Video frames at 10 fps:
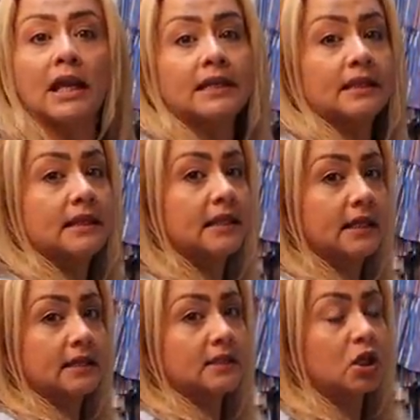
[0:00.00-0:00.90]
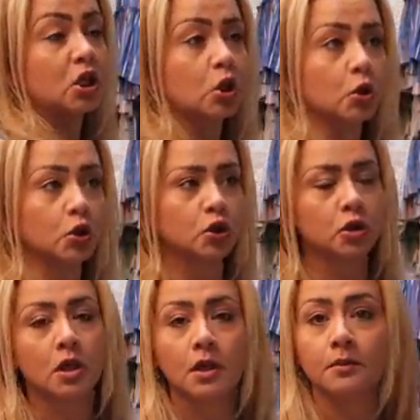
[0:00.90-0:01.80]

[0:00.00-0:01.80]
like this, huge,